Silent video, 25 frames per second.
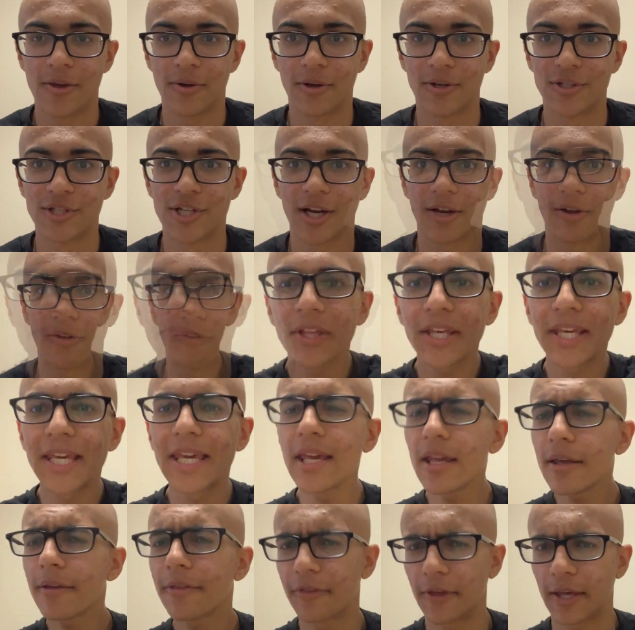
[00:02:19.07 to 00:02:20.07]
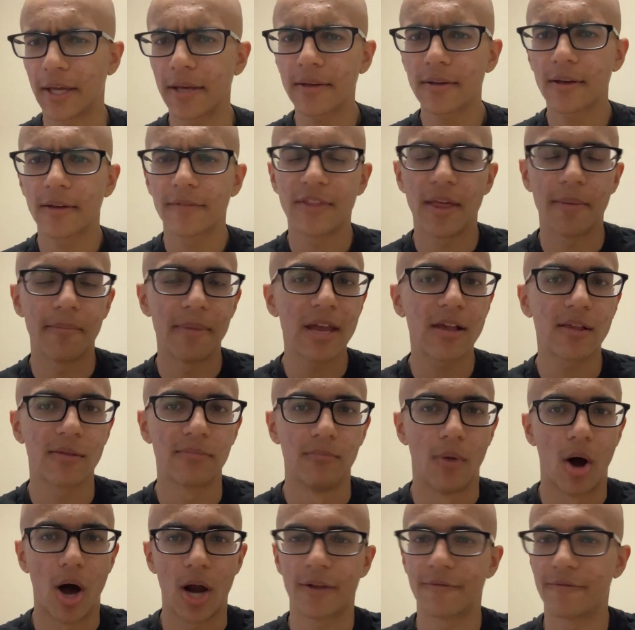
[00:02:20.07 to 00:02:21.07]
Now, the key thing that makes
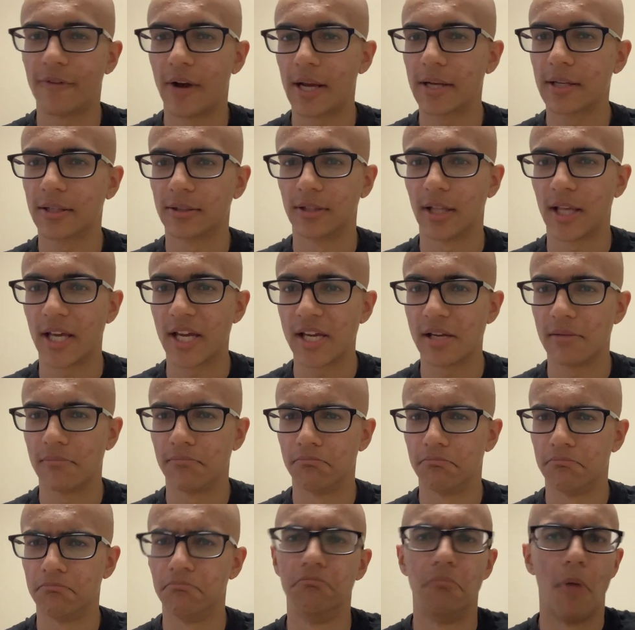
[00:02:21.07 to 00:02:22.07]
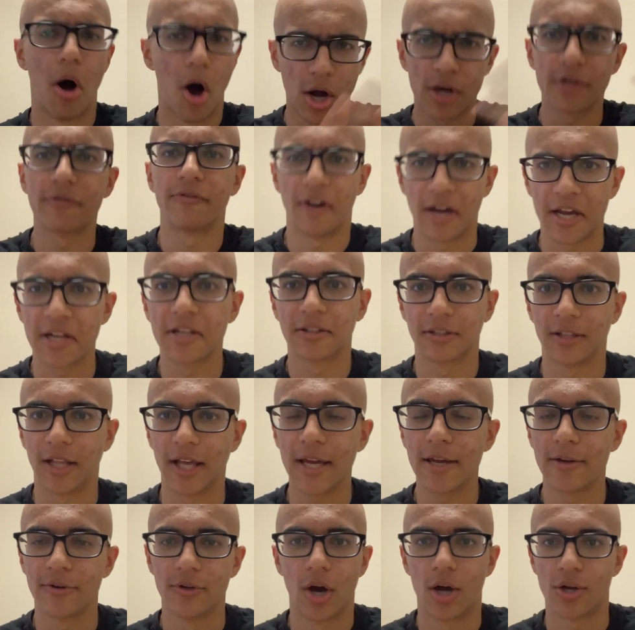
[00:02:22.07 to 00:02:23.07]
modified clay
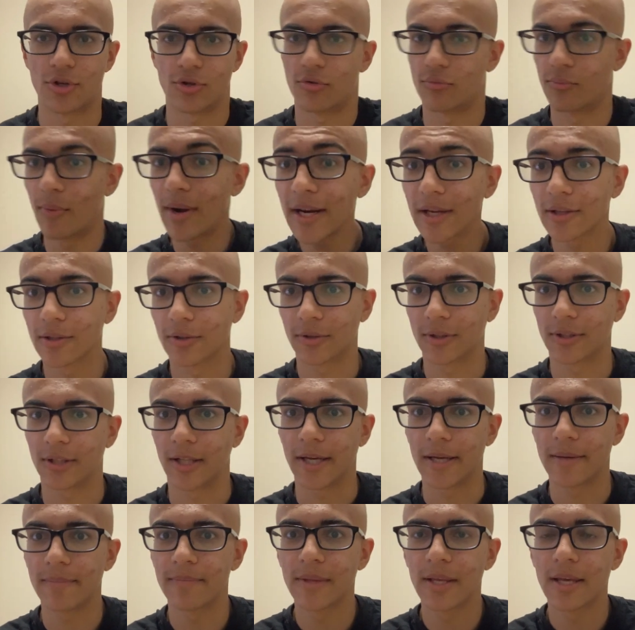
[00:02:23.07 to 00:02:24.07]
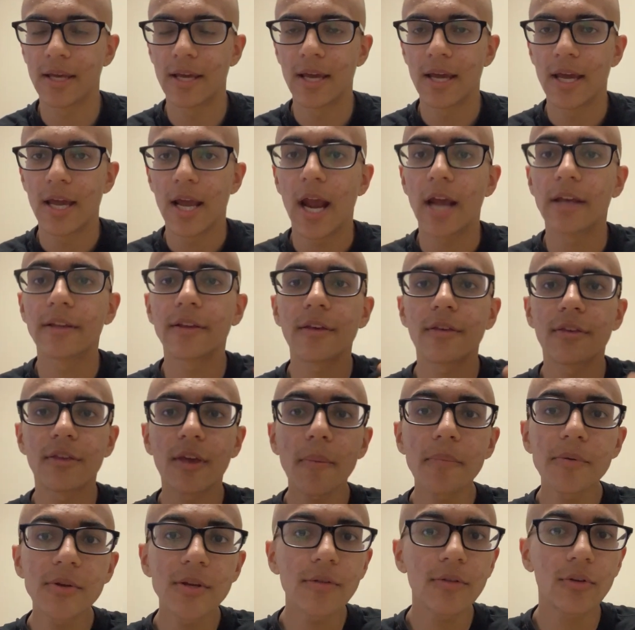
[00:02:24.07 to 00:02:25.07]
and not just regular clay is a
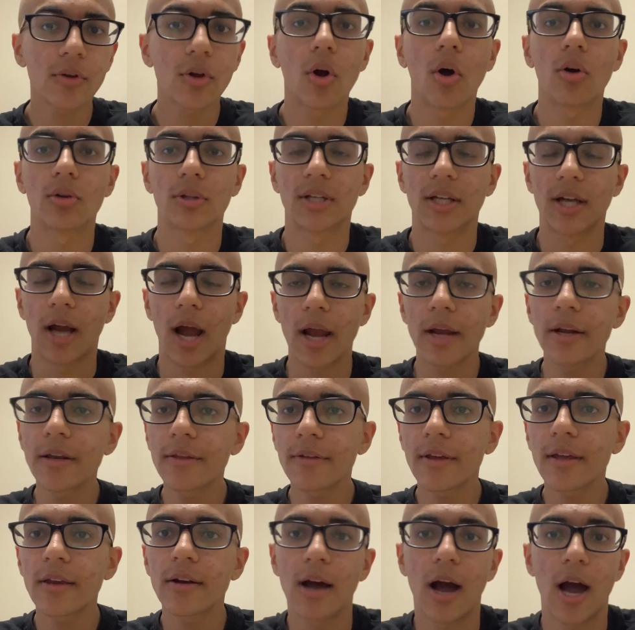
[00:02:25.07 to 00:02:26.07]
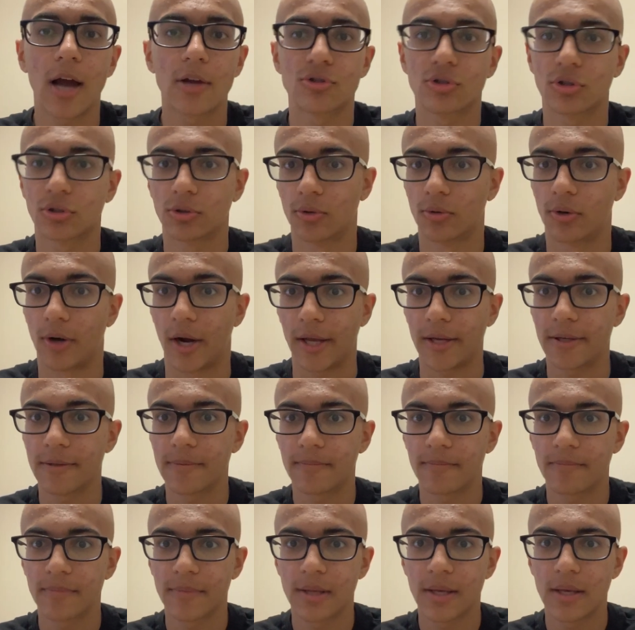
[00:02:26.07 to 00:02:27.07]
substance called chitosan hydrochloride.
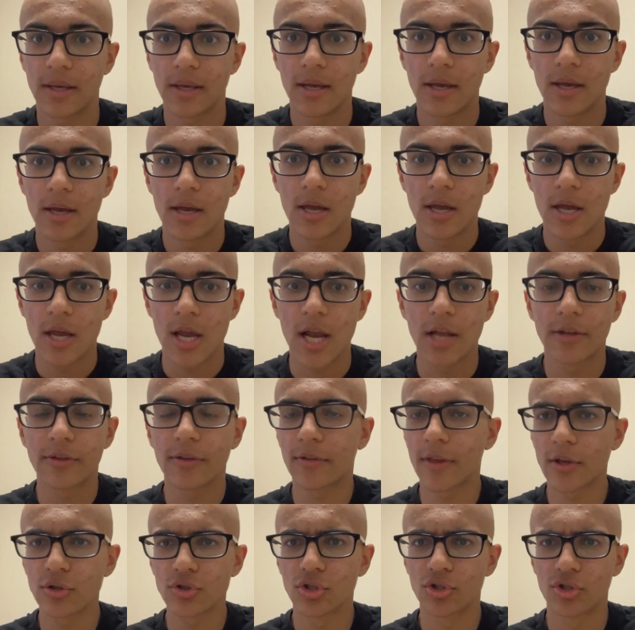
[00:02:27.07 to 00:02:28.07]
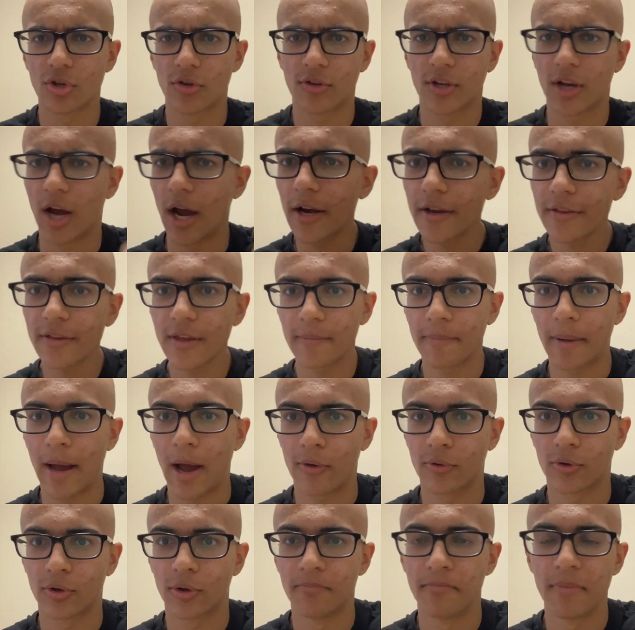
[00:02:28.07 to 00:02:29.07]
It's essentially just chitosan
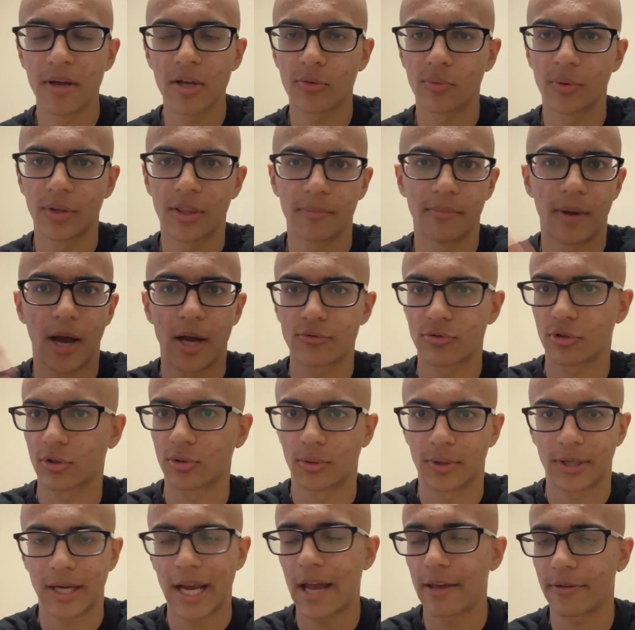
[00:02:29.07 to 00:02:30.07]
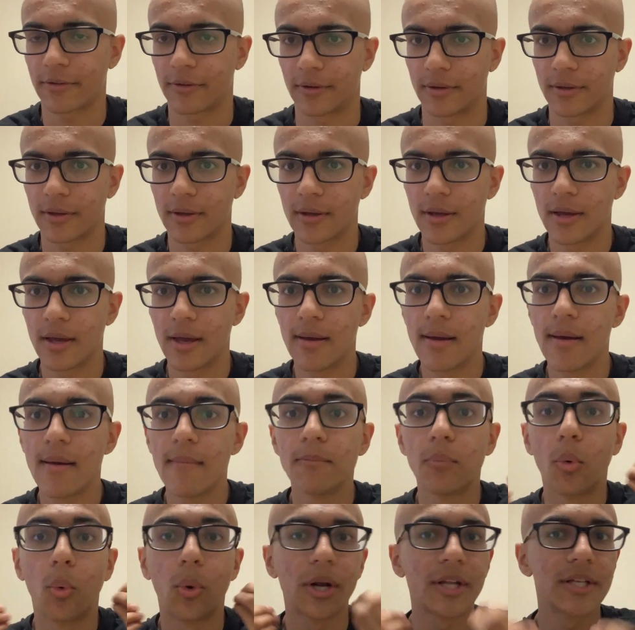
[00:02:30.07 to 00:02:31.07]
powder mixed with some hydrochloric acid.
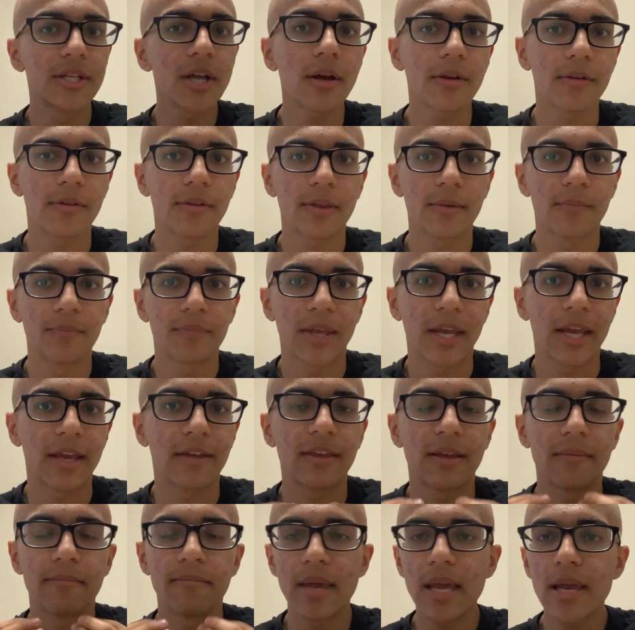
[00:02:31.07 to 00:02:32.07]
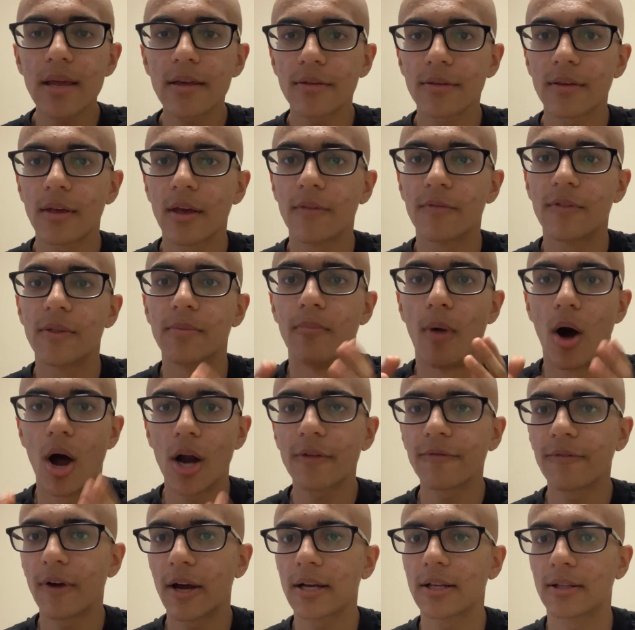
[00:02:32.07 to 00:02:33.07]
But what it does is it makes the
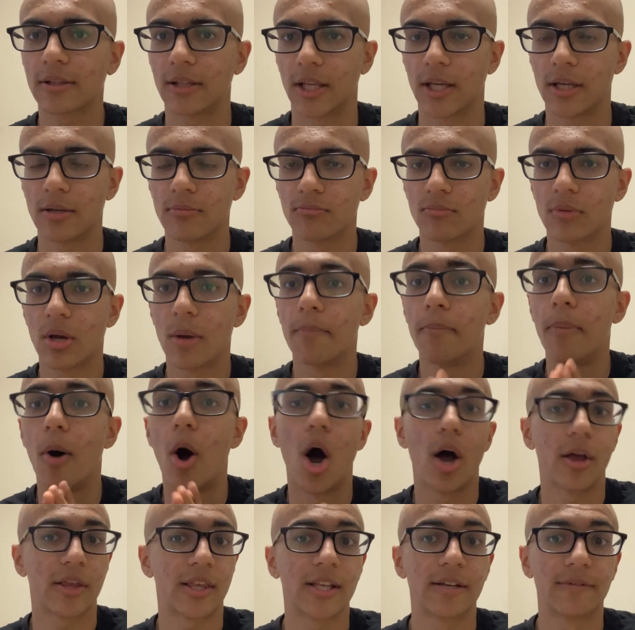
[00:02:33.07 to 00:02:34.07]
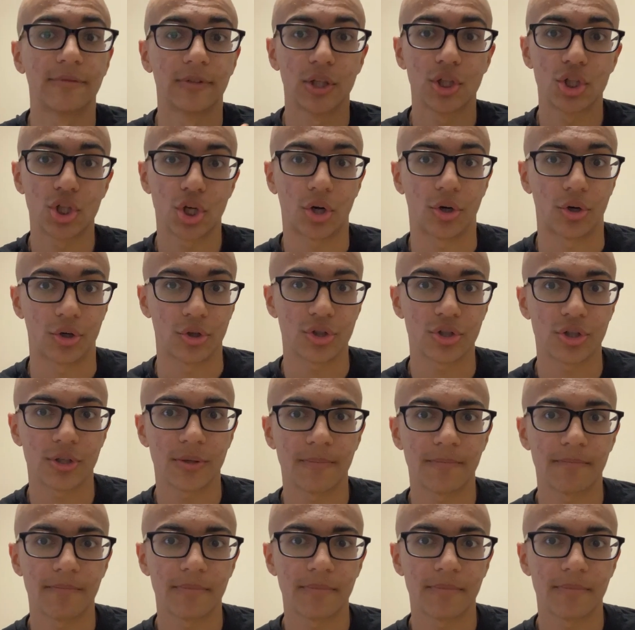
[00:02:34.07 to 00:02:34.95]
modified clay positively charged,